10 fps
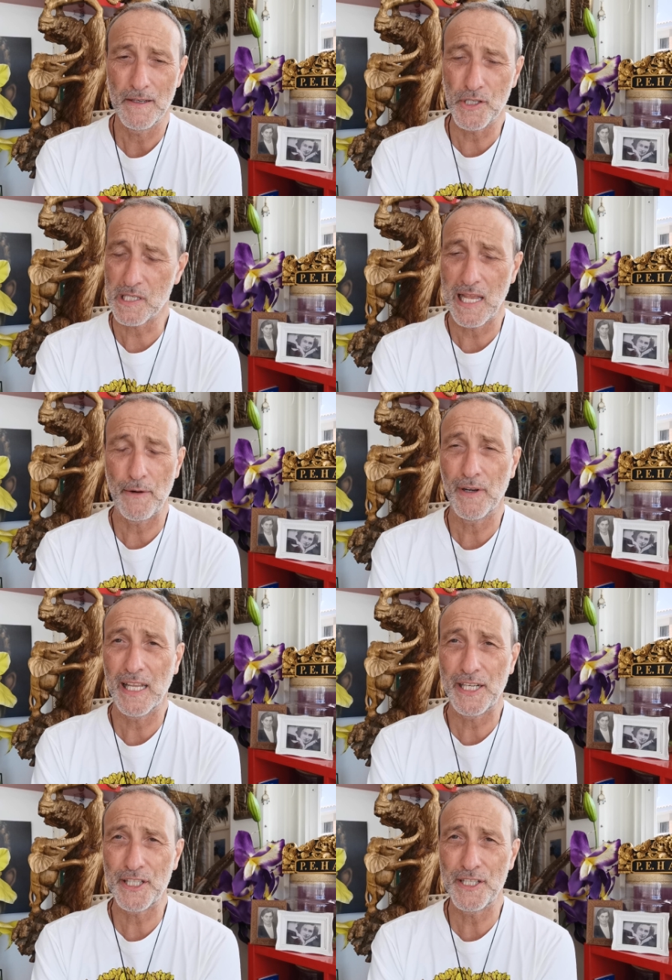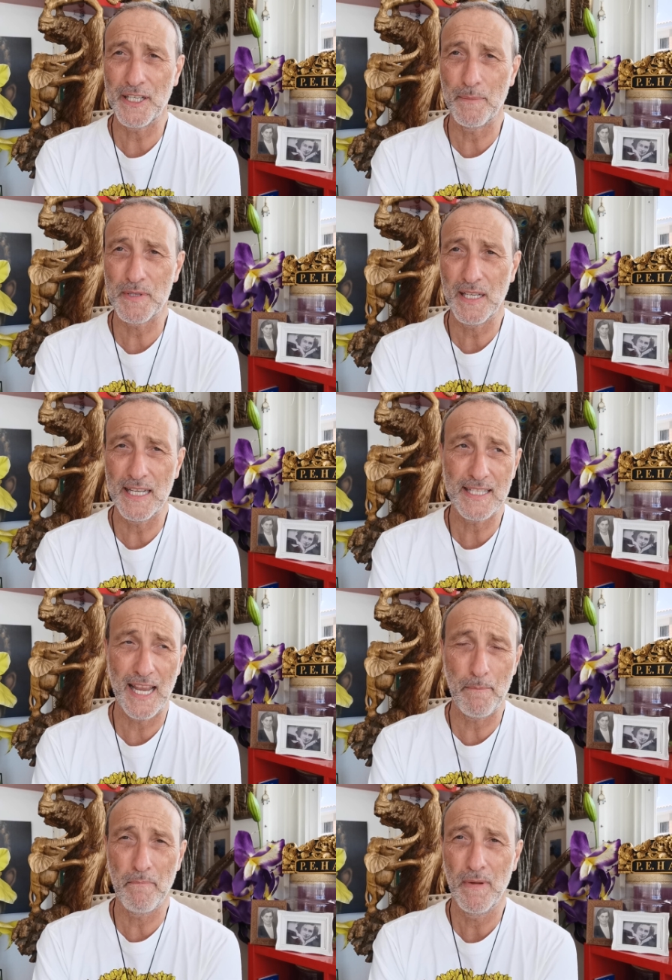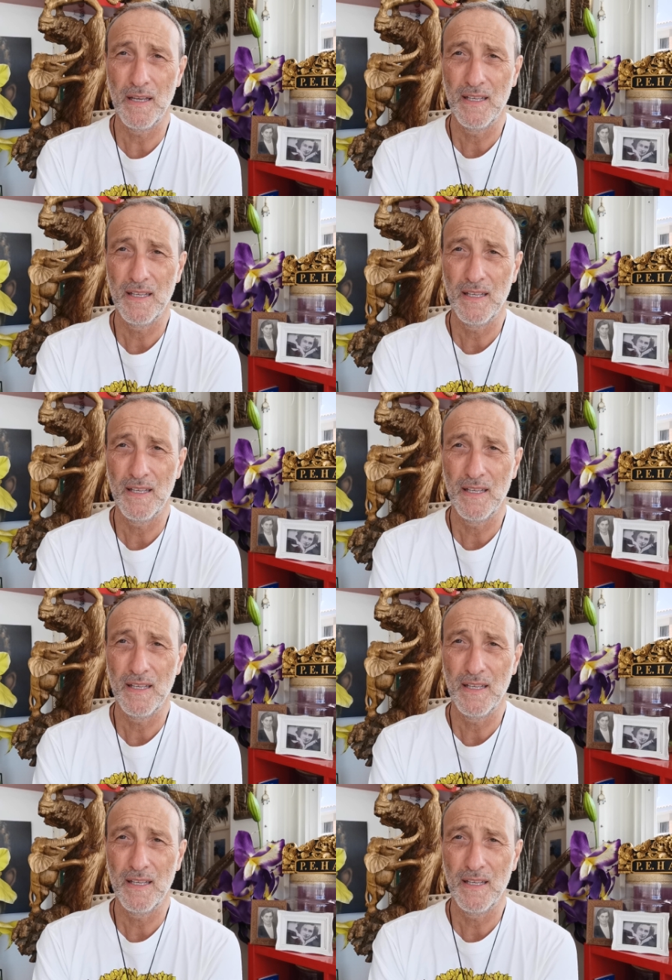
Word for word: Just like relationships, it's him.